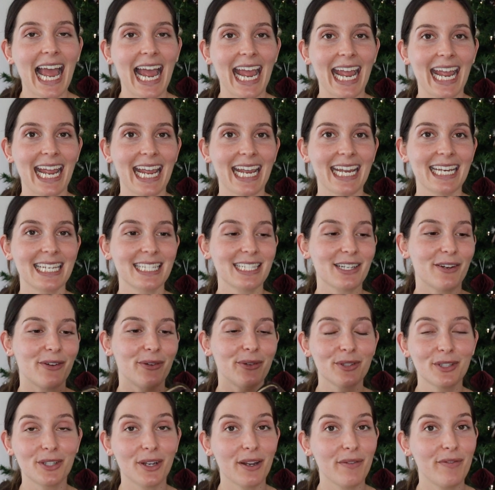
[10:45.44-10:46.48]
And
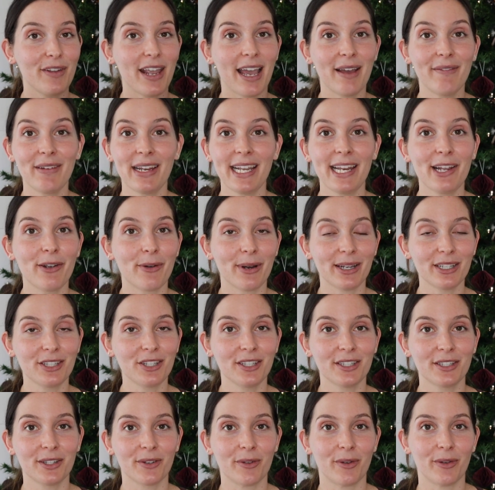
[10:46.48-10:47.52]
also if you have any
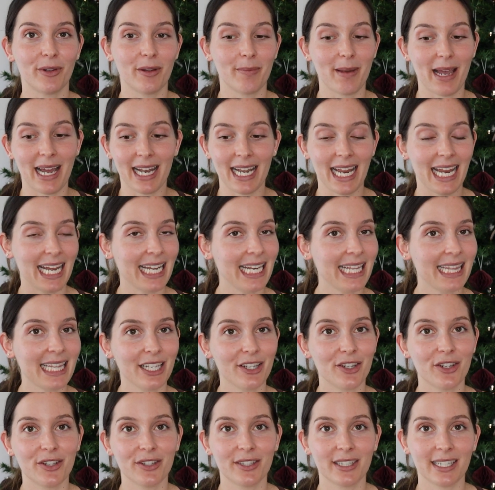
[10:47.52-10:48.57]
questions at all about
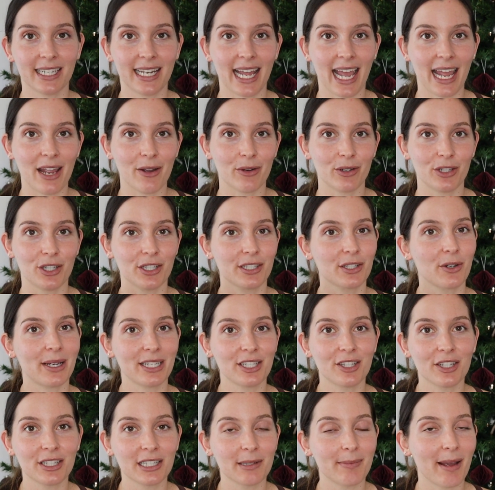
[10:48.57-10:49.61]
anything used today or just
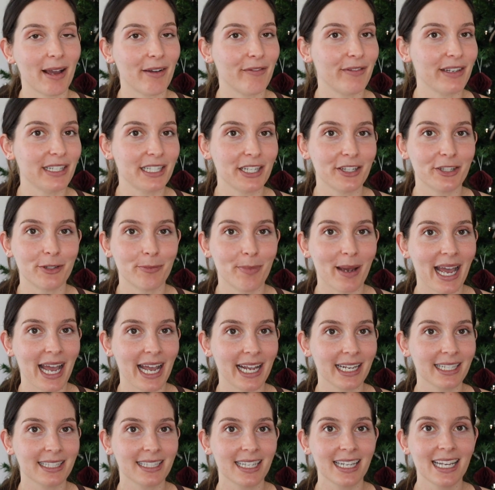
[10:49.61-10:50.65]
questions about vintage
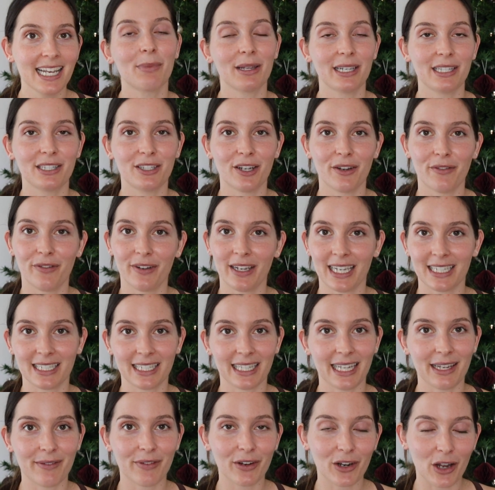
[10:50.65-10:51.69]
bags, please don't forget to
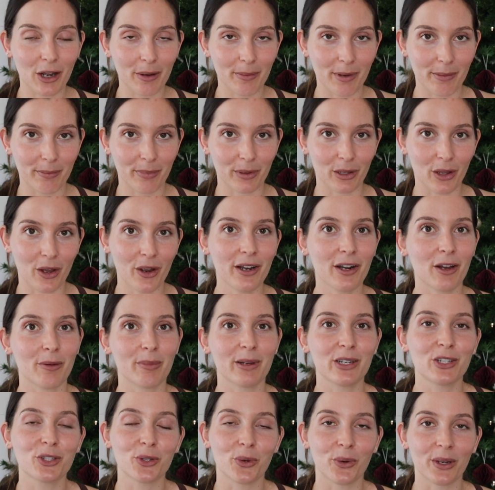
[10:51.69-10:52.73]
leave a comment below and I'll
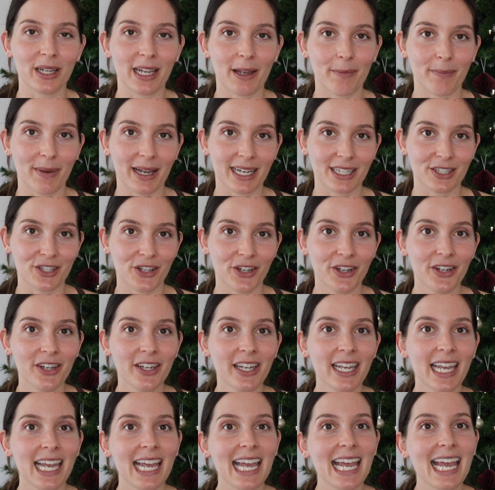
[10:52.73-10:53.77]
be sure to get back to
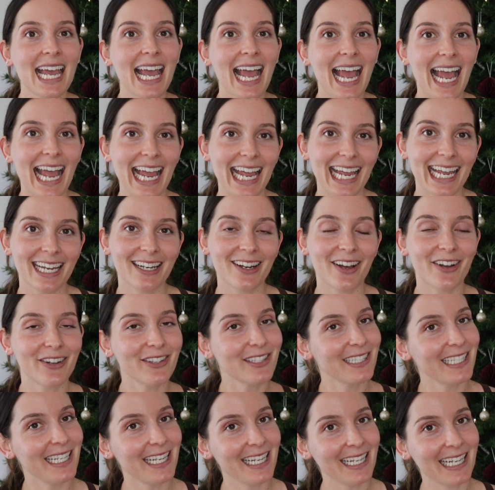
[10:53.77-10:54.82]
you. And I'll
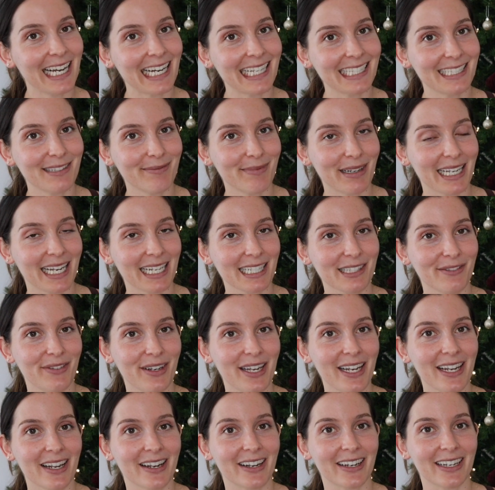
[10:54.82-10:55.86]
see you guys in my next
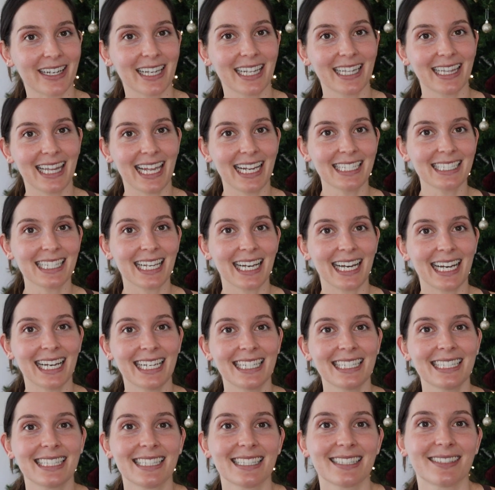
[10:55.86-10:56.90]
video. Thanks
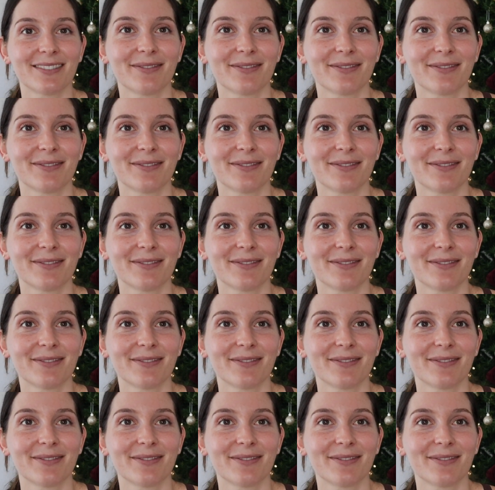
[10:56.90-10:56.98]
guys.